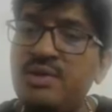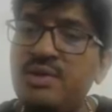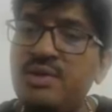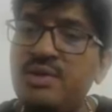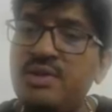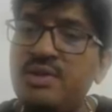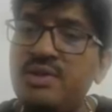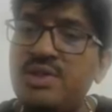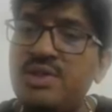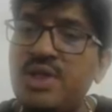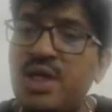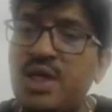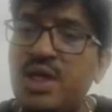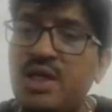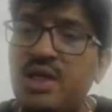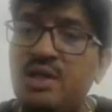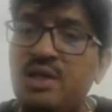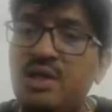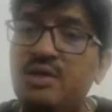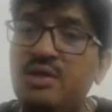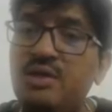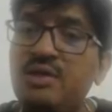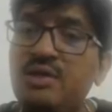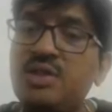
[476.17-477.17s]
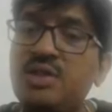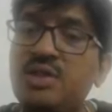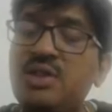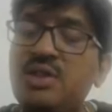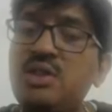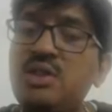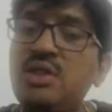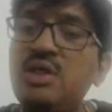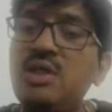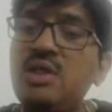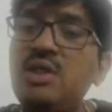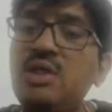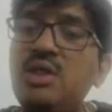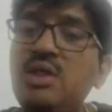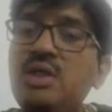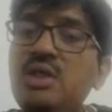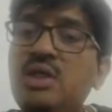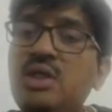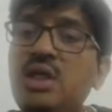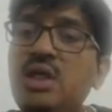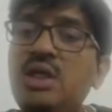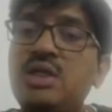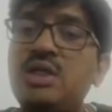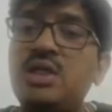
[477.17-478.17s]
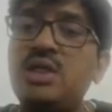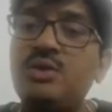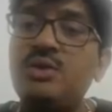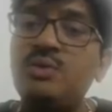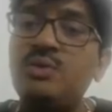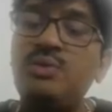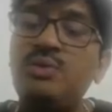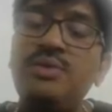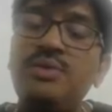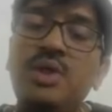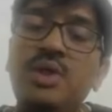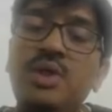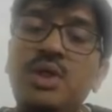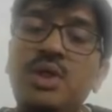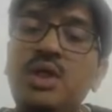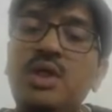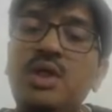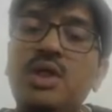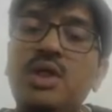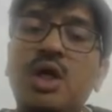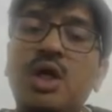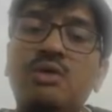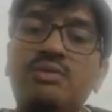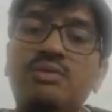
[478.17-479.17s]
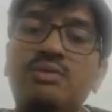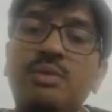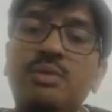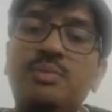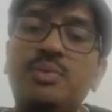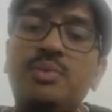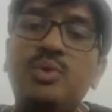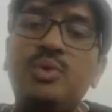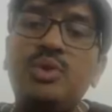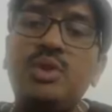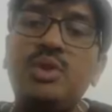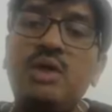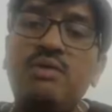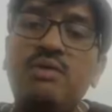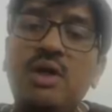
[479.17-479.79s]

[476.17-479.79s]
second. This is delta 2. Now we put the